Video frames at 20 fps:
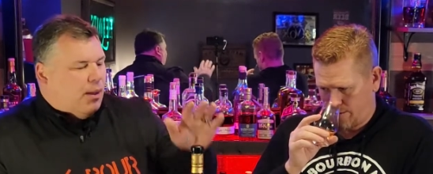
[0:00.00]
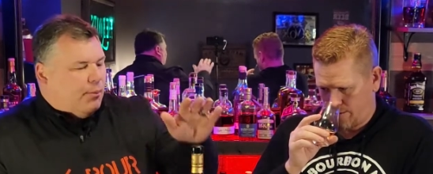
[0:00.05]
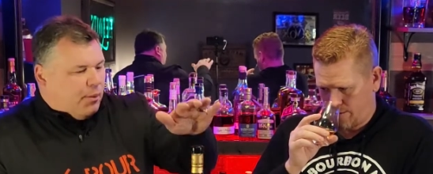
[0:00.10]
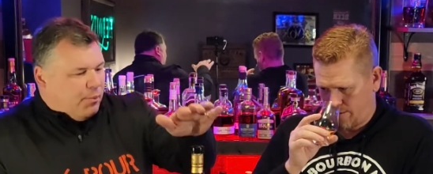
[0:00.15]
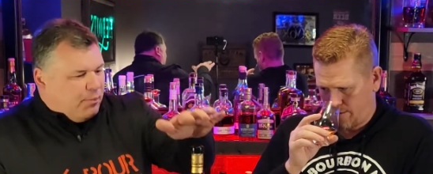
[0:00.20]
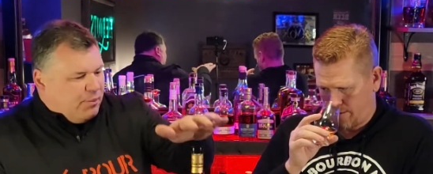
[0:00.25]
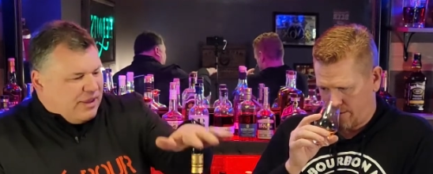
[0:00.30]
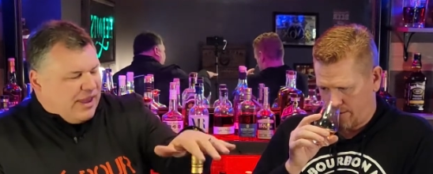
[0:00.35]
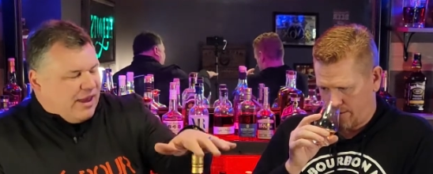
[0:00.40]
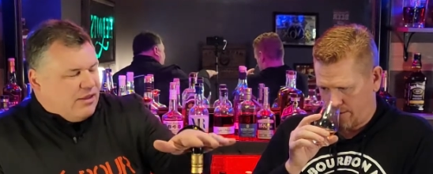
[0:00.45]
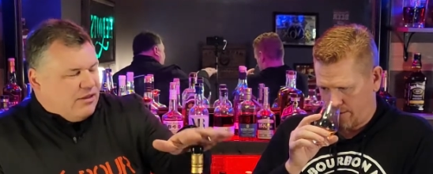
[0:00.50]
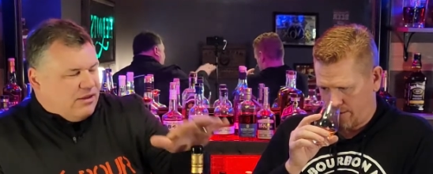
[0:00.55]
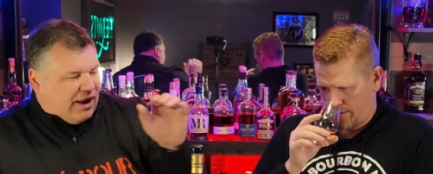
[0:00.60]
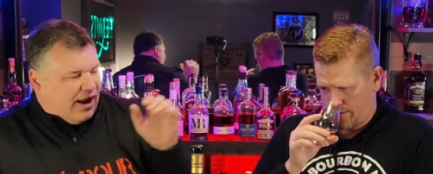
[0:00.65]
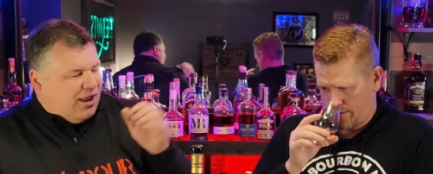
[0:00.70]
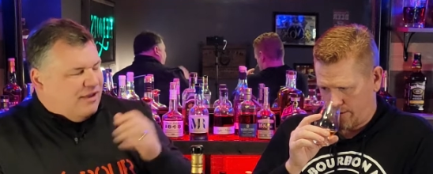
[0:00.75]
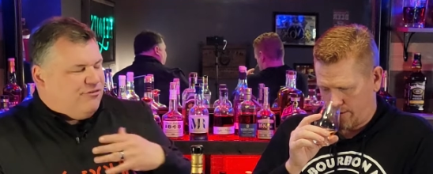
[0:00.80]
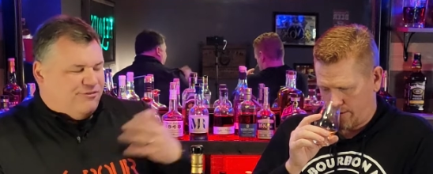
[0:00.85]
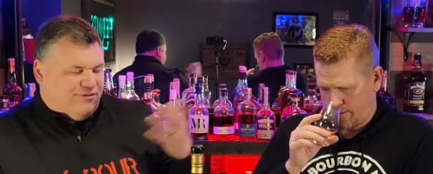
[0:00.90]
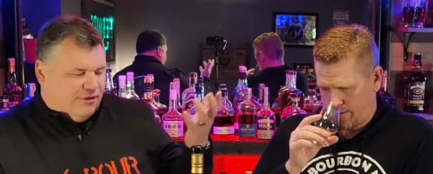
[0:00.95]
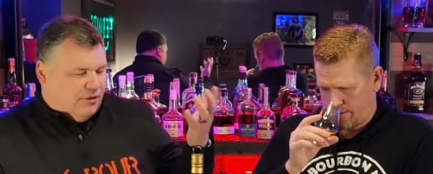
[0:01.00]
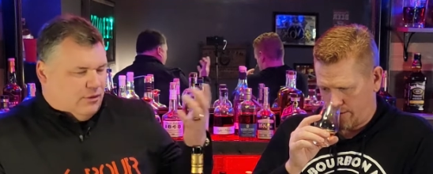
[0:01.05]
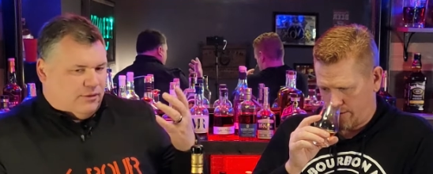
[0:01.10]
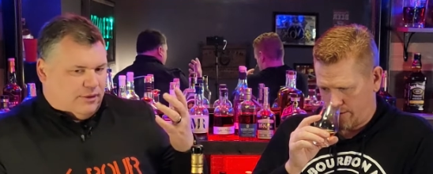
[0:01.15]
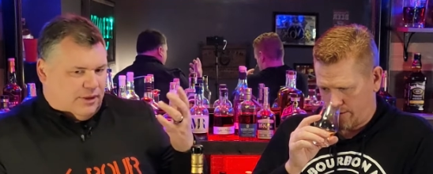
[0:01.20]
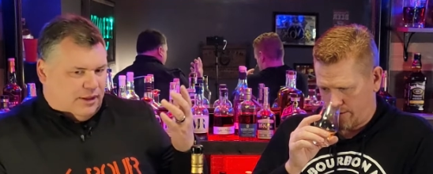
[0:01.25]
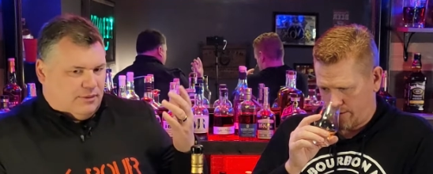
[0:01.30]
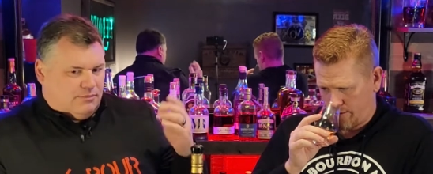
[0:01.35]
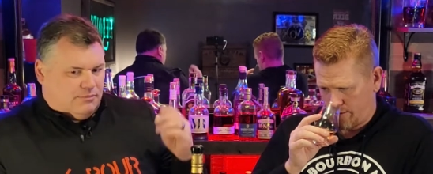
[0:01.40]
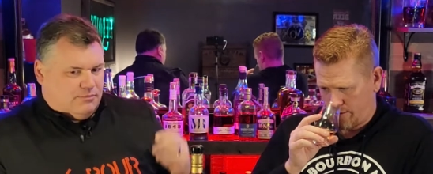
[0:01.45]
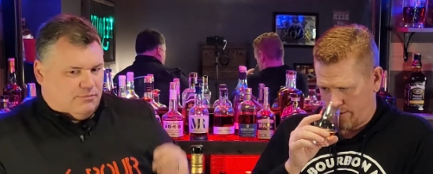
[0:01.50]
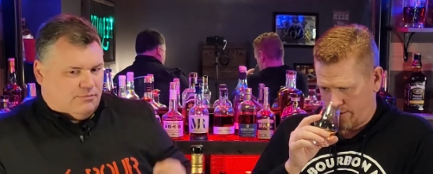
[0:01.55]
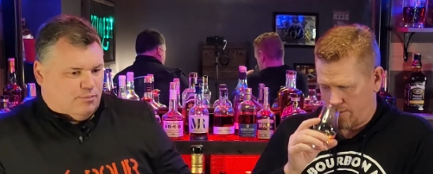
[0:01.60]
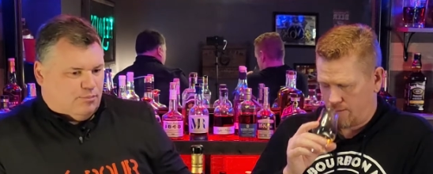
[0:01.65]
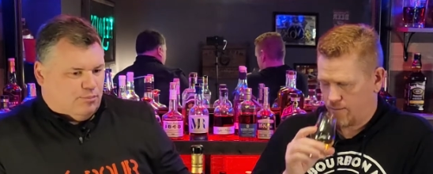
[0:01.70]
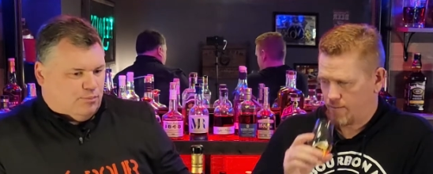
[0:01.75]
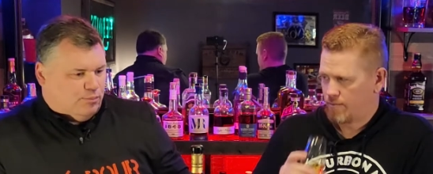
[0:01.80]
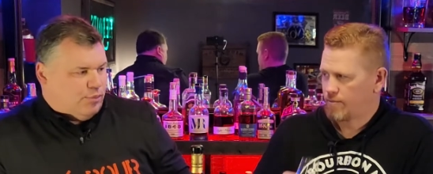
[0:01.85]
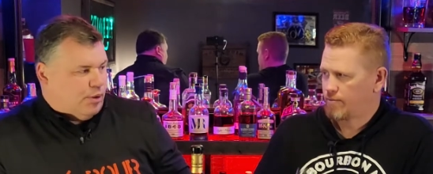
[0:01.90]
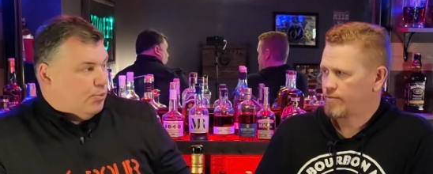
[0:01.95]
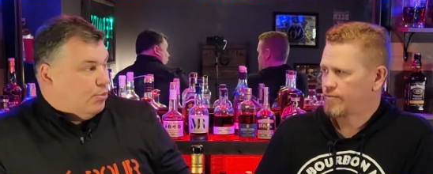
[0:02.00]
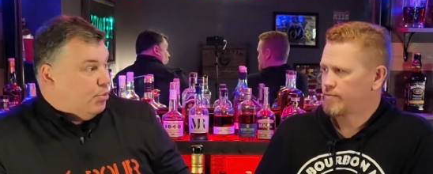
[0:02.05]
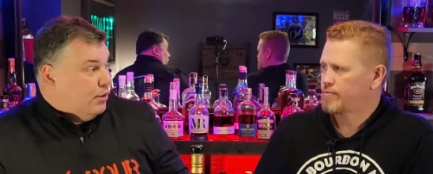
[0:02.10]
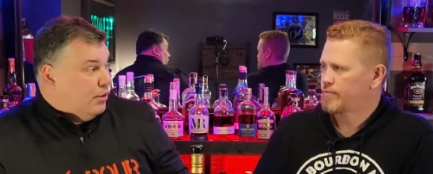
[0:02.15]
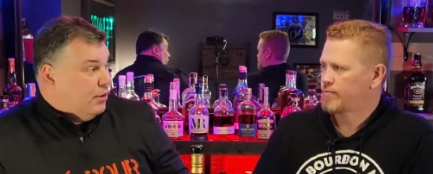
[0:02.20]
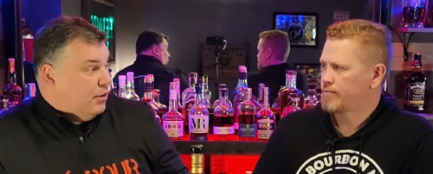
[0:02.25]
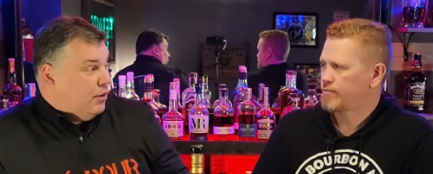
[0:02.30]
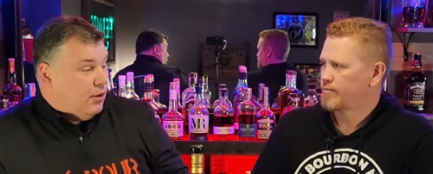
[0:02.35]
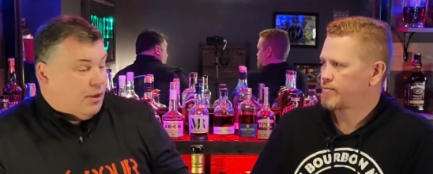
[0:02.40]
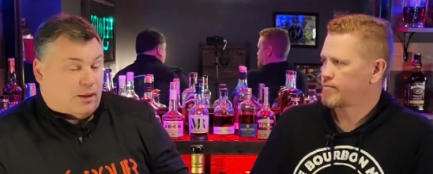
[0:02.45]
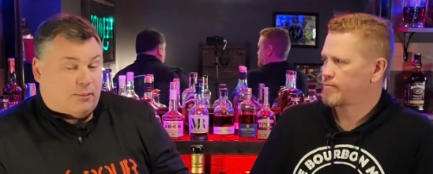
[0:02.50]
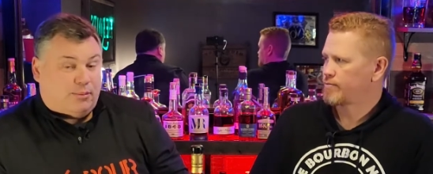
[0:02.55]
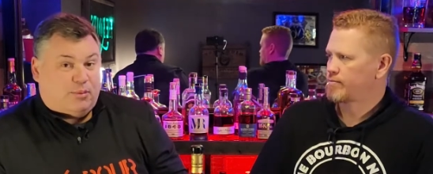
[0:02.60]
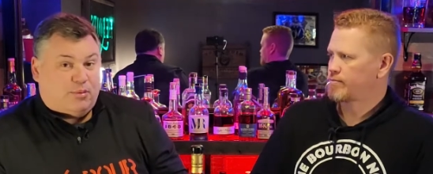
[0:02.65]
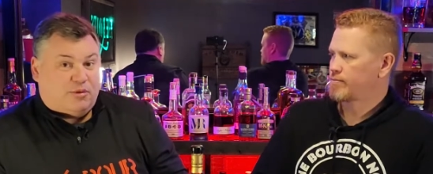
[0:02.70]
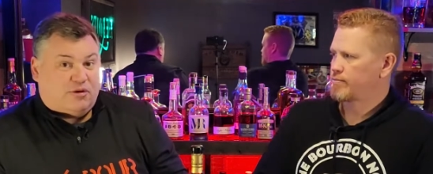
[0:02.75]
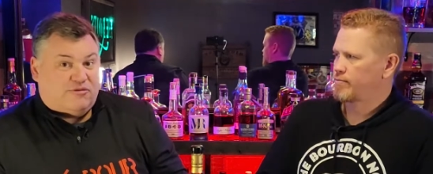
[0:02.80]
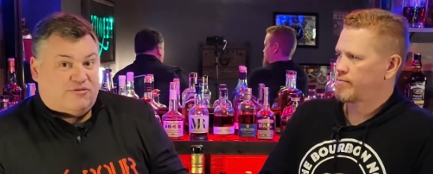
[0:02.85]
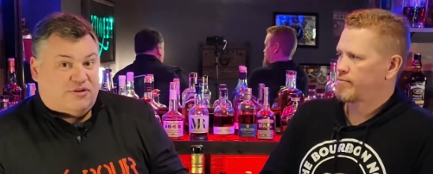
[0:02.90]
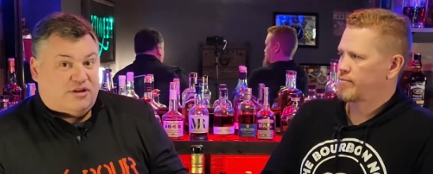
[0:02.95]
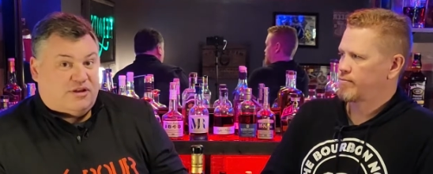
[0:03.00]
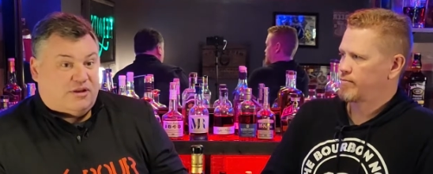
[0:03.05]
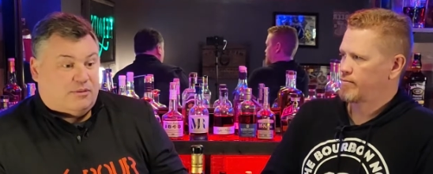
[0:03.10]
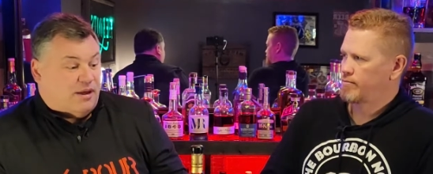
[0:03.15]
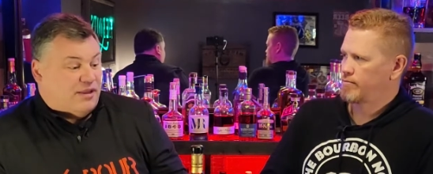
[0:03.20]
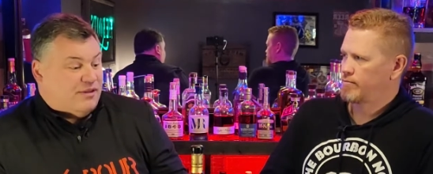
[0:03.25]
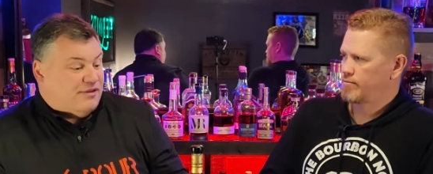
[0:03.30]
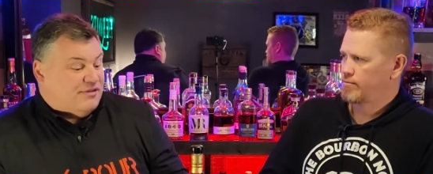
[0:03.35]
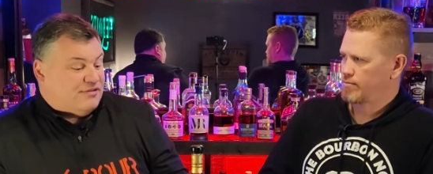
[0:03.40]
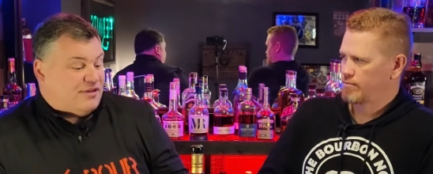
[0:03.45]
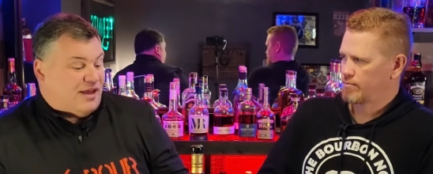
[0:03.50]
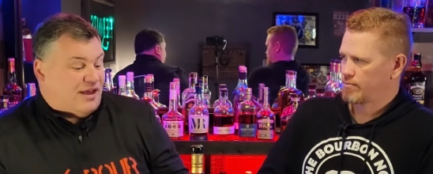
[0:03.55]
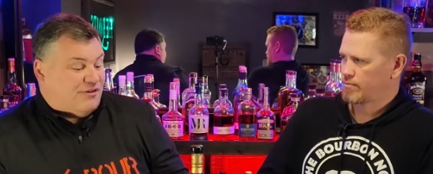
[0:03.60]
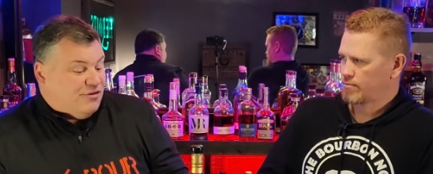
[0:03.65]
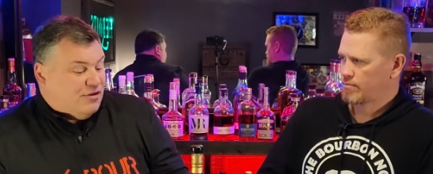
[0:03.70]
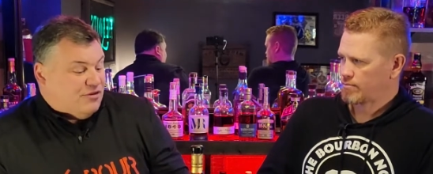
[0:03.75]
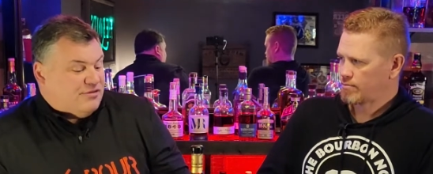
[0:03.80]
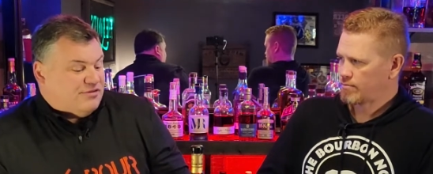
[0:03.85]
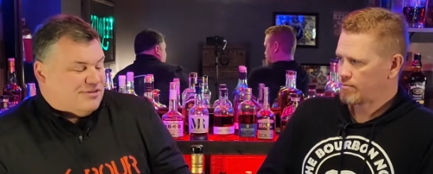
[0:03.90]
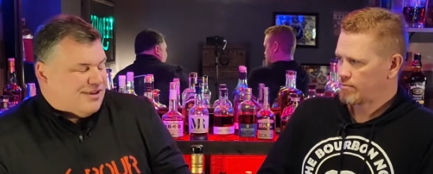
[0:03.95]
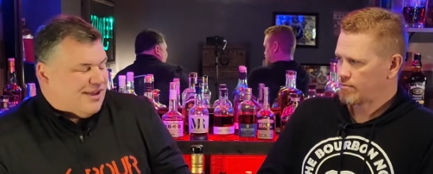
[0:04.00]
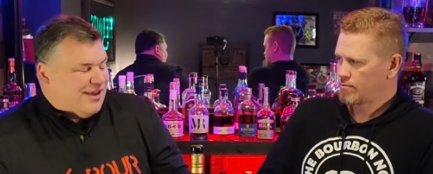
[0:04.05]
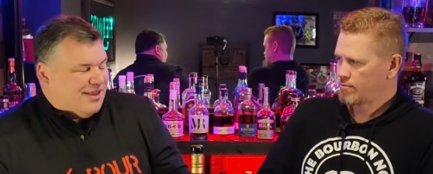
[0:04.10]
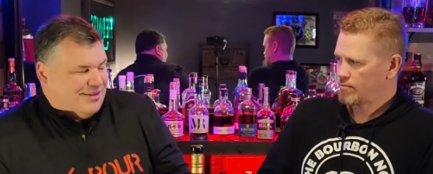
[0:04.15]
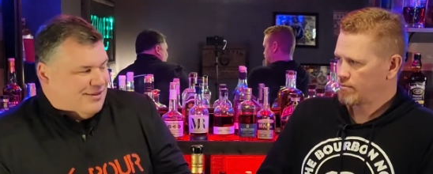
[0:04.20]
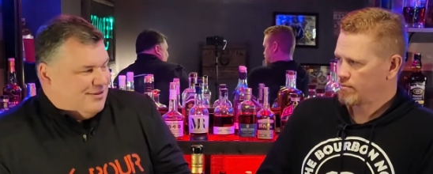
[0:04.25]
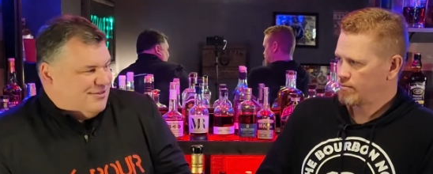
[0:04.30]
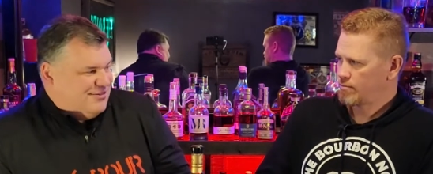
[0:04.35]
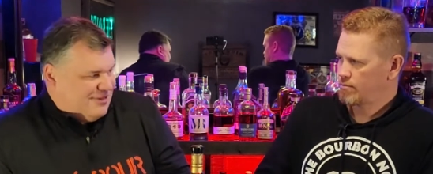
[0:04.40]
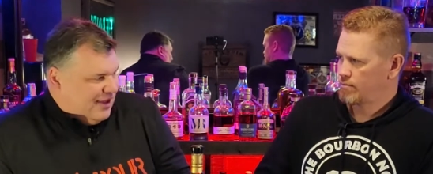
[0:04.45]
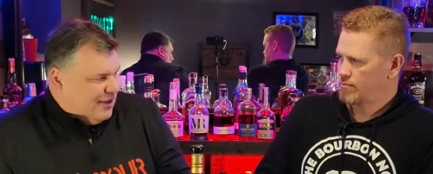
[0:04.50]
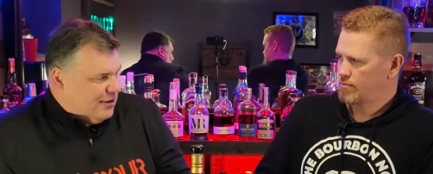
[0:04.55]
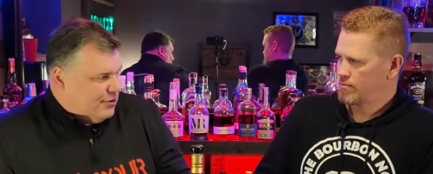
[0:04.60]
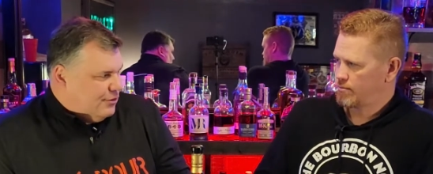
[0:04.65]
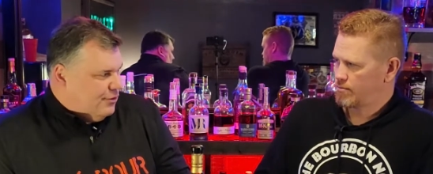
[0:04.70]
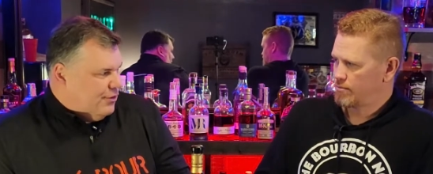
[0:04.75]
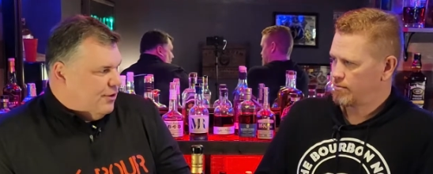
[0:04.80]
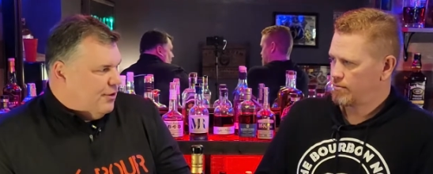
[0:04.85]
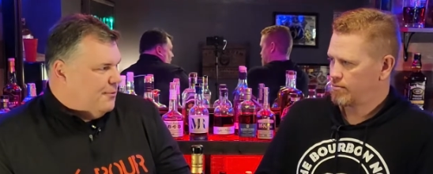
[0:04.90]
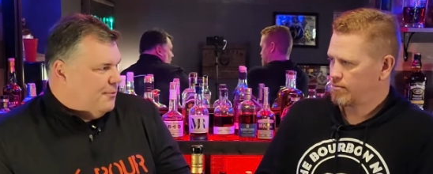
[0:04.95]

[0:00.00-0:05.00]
Speaker 1: But Macallan, I feel, and probably a lot of people are offended by this, I feel it's kind of the standard.